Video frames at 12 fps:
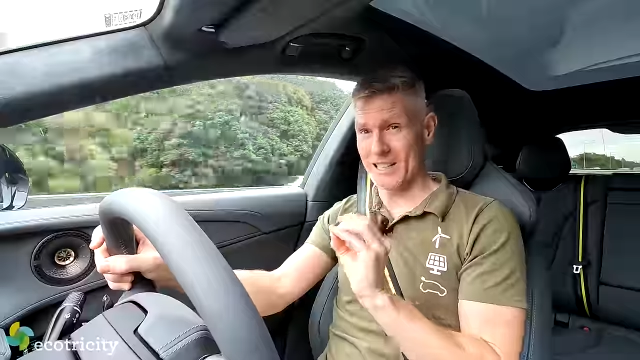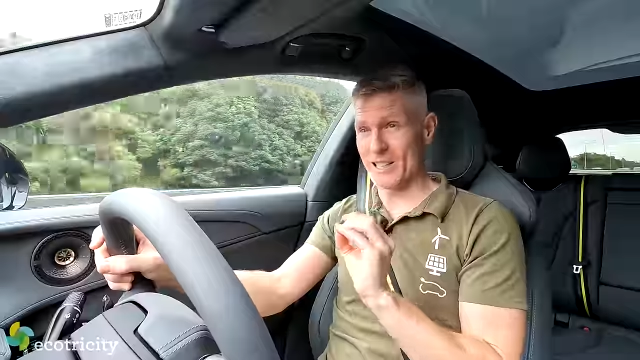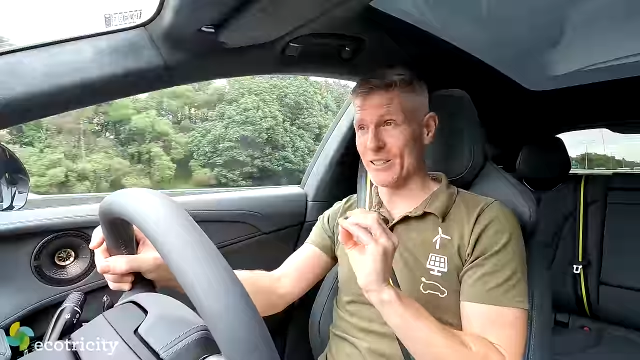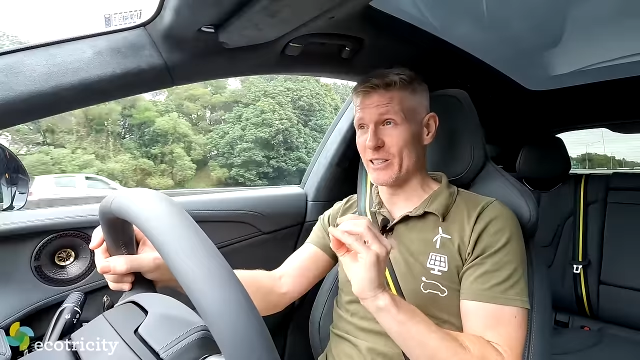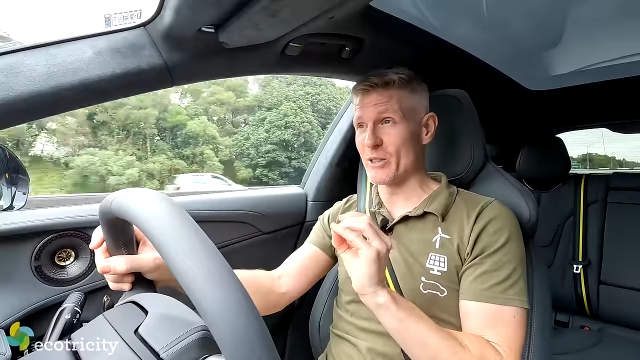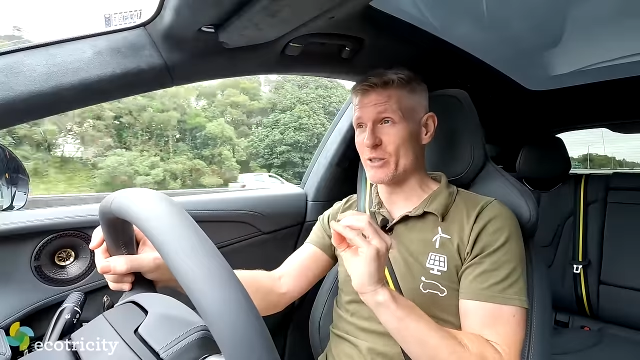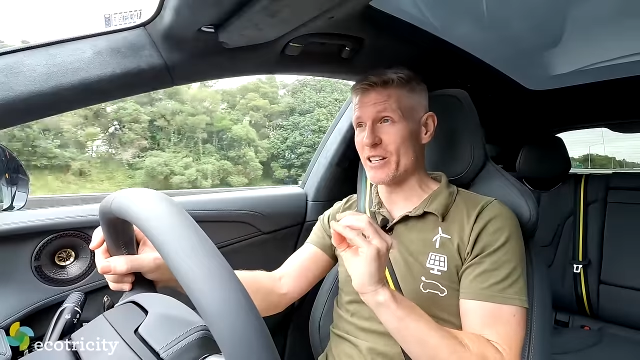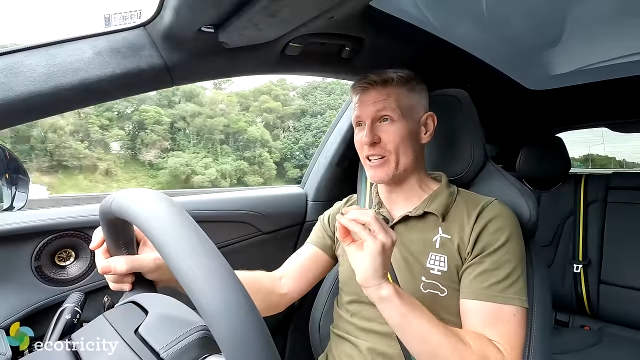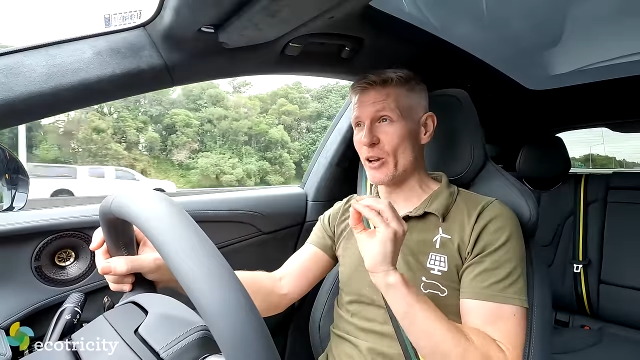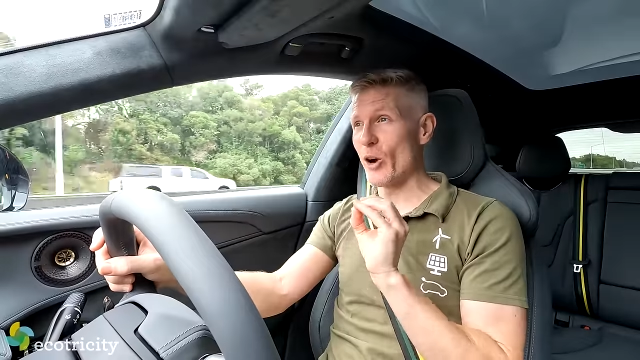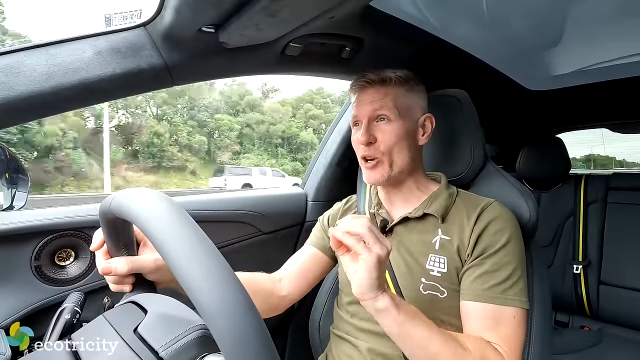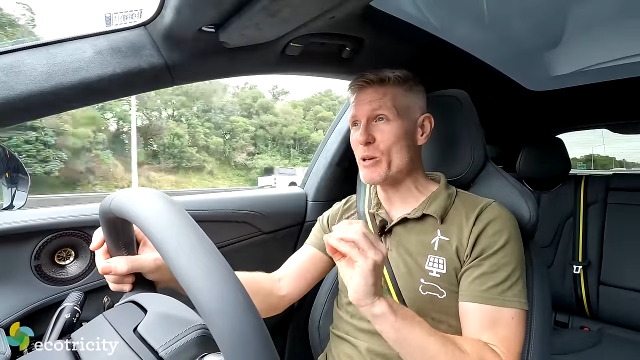legal in New
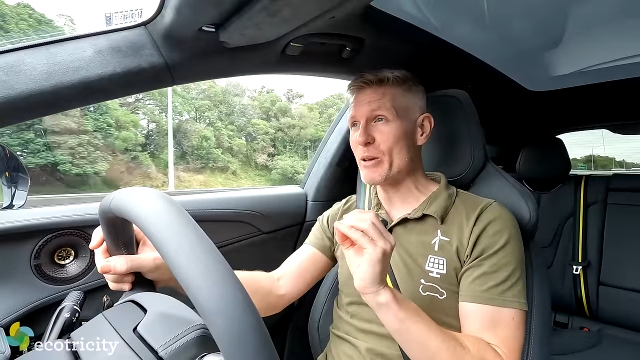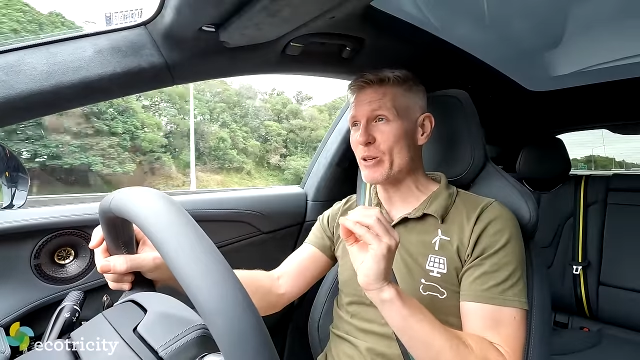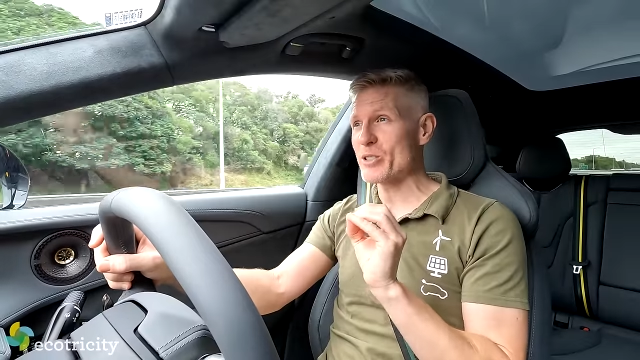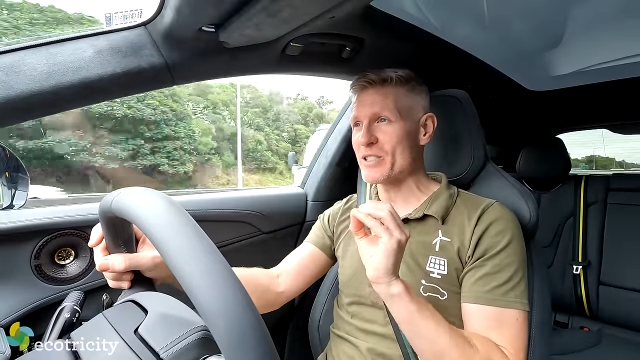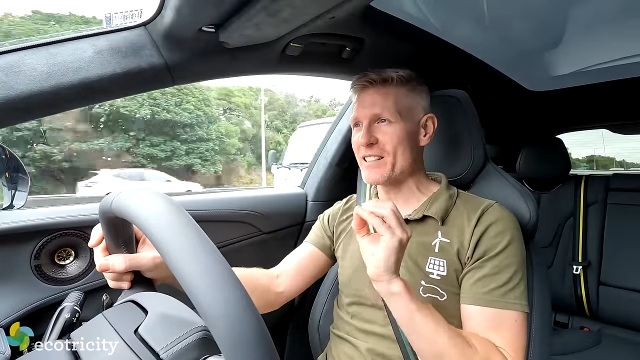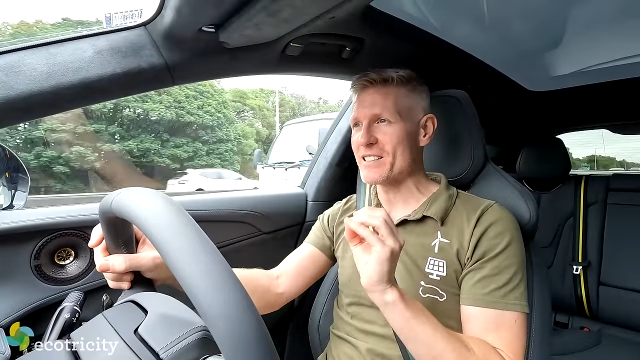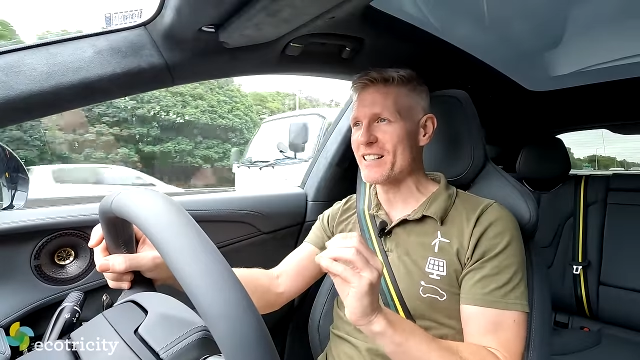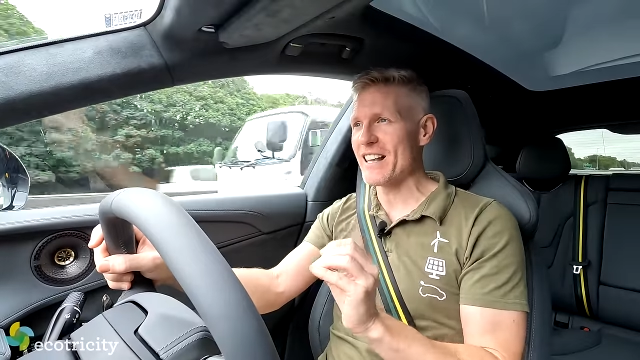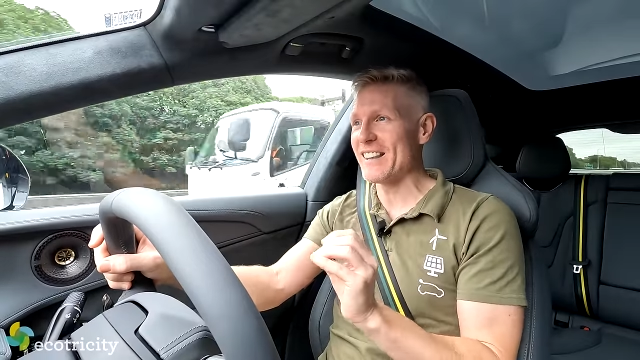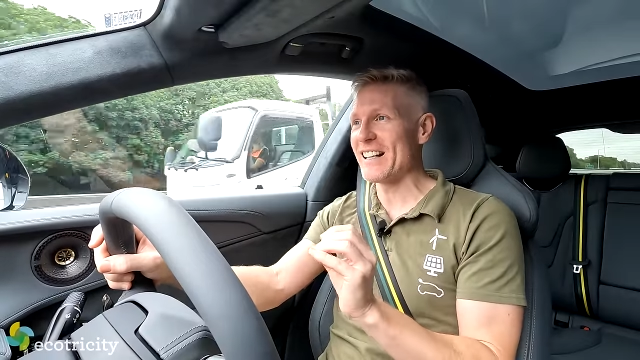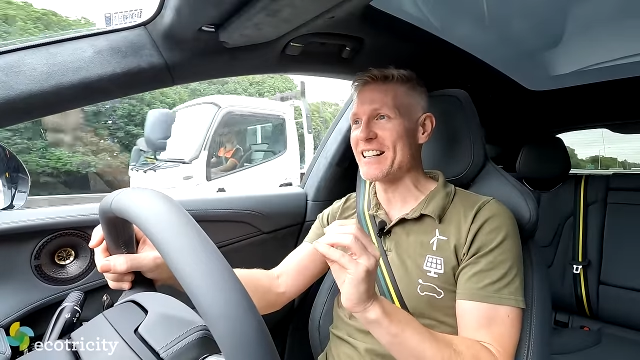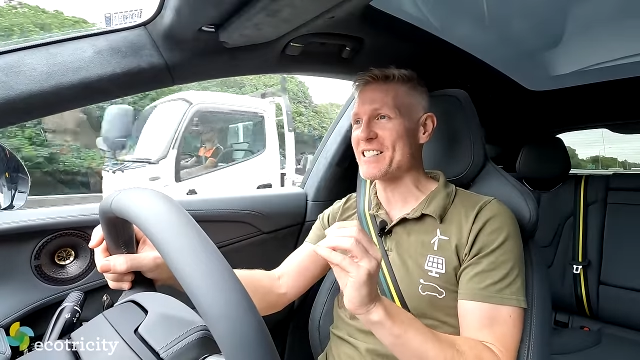Zealand only because
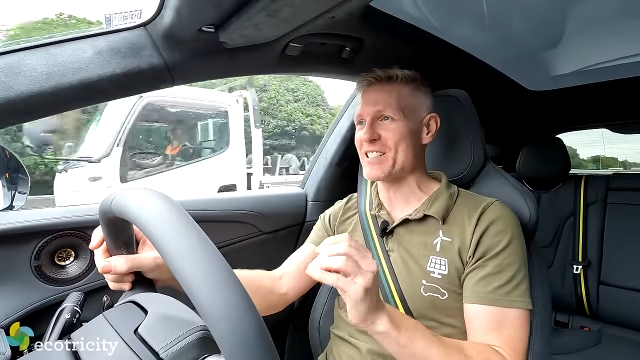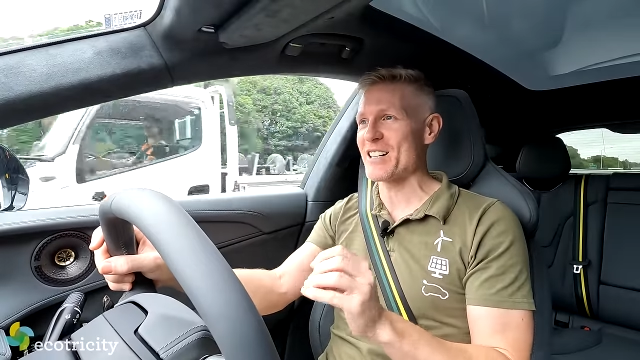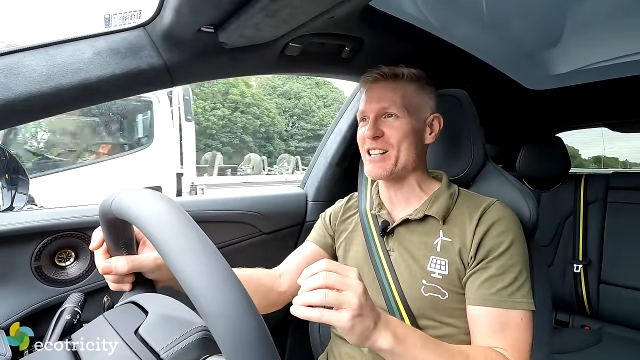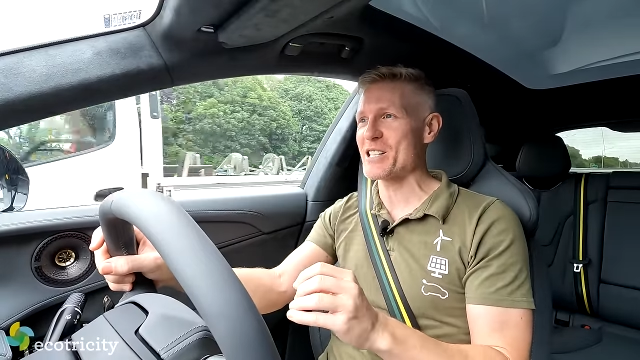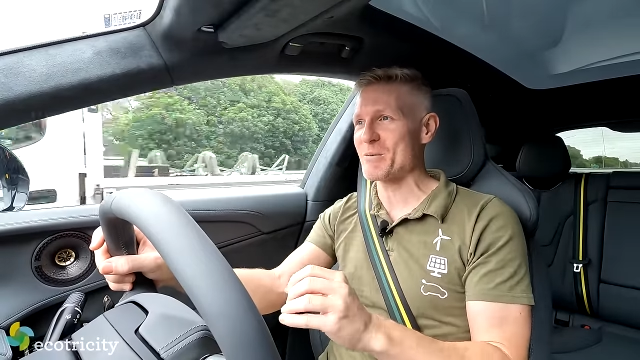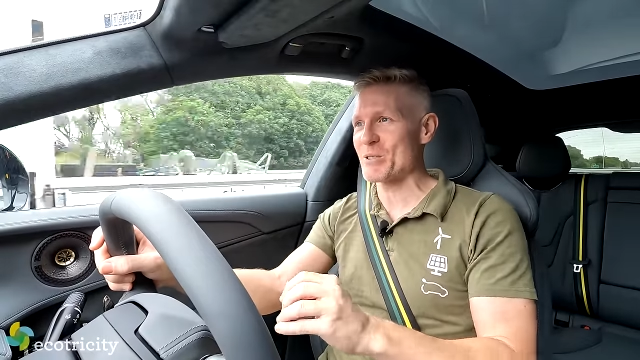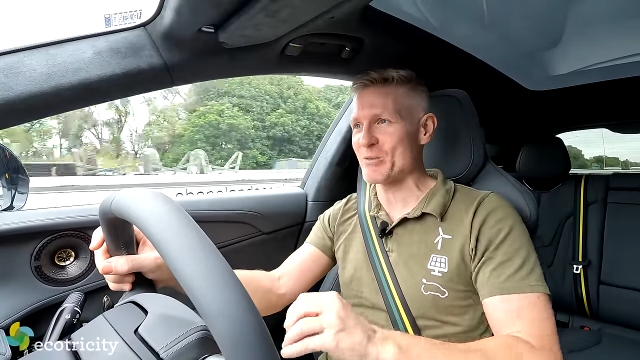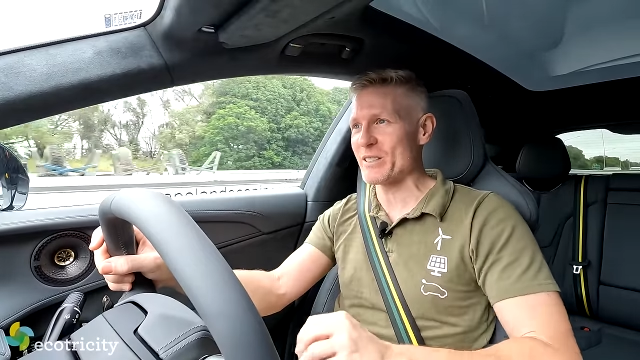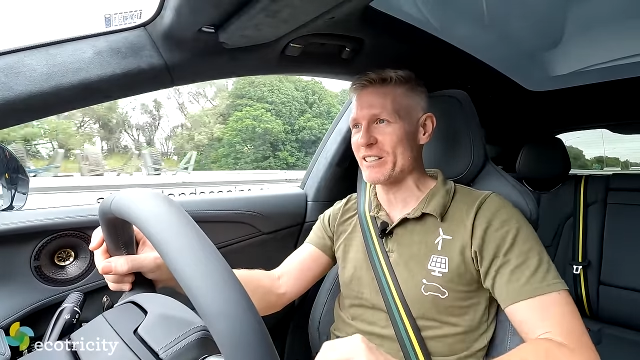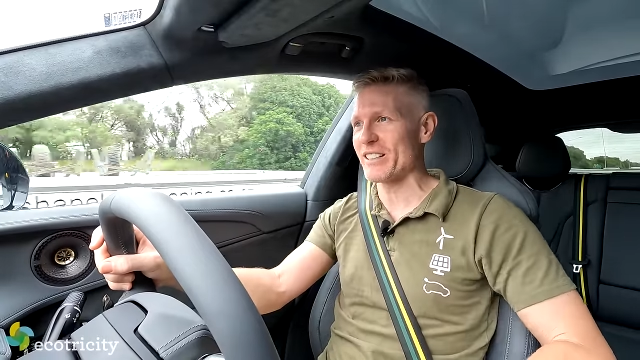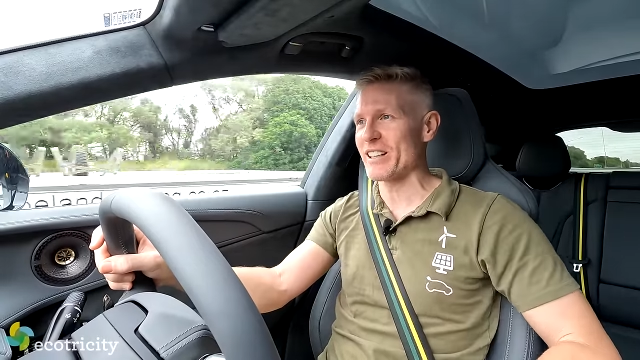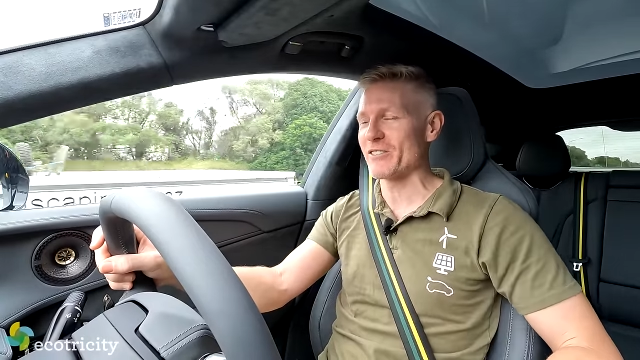the legislation was
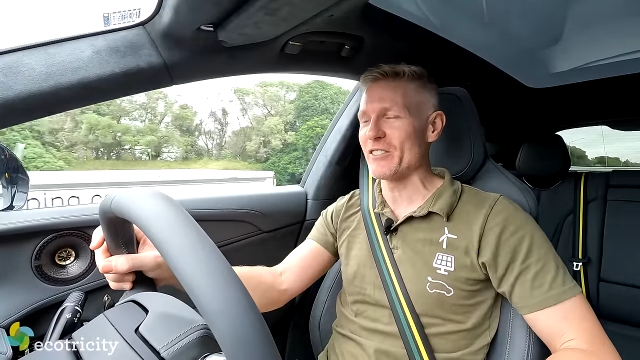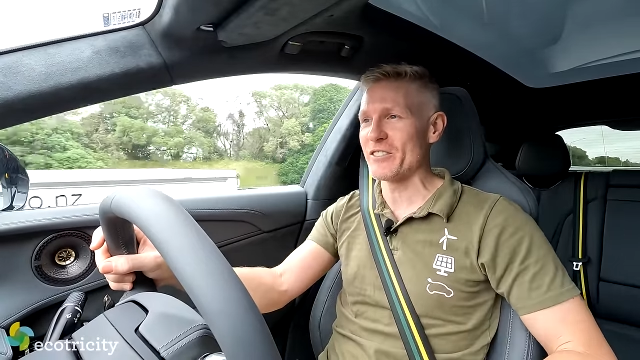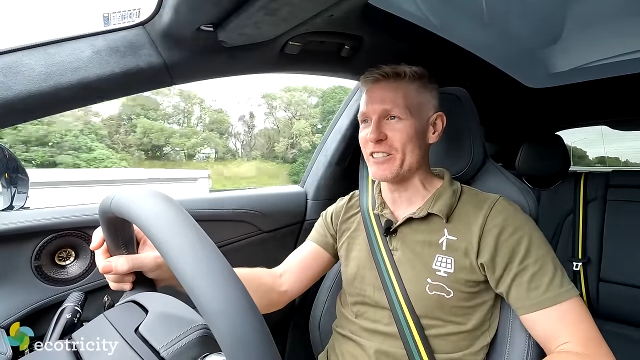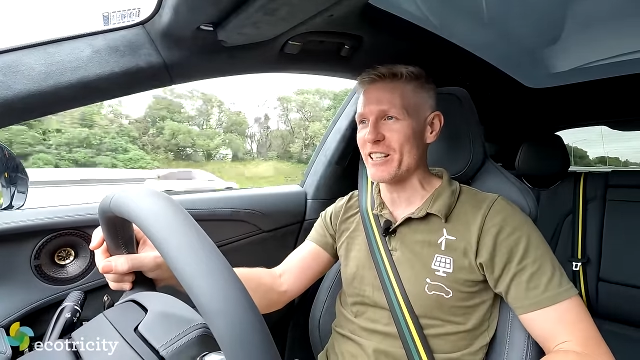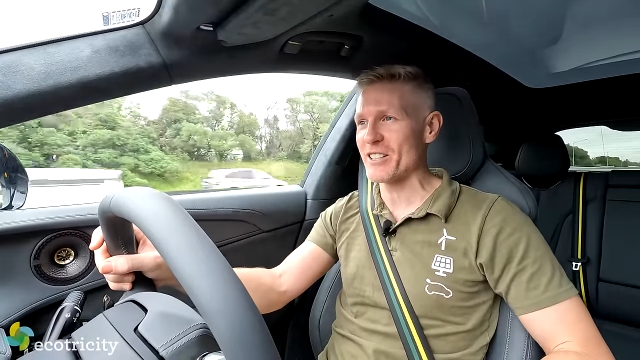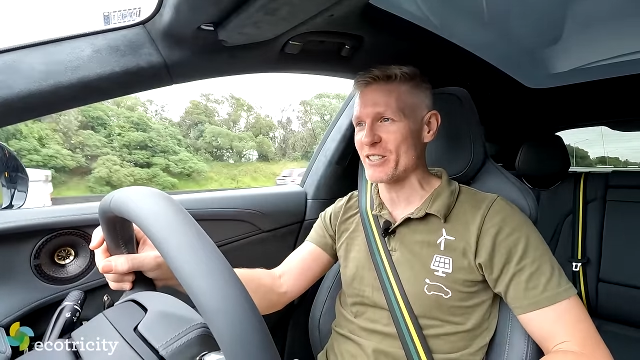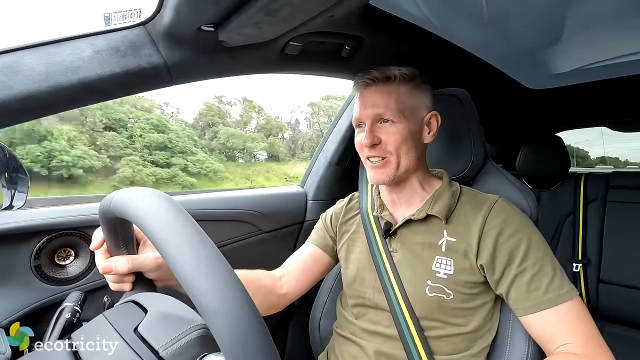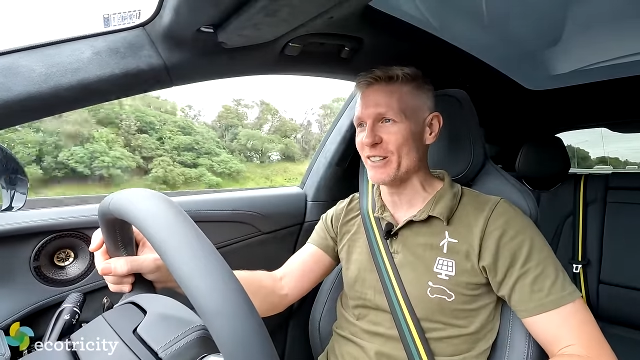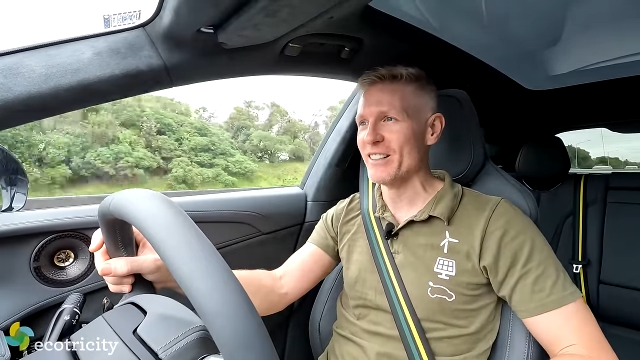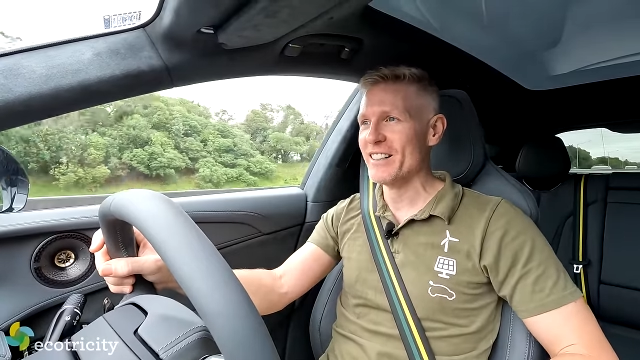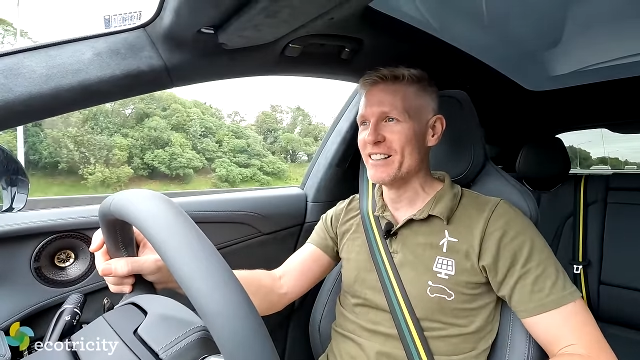written like 50 years ago.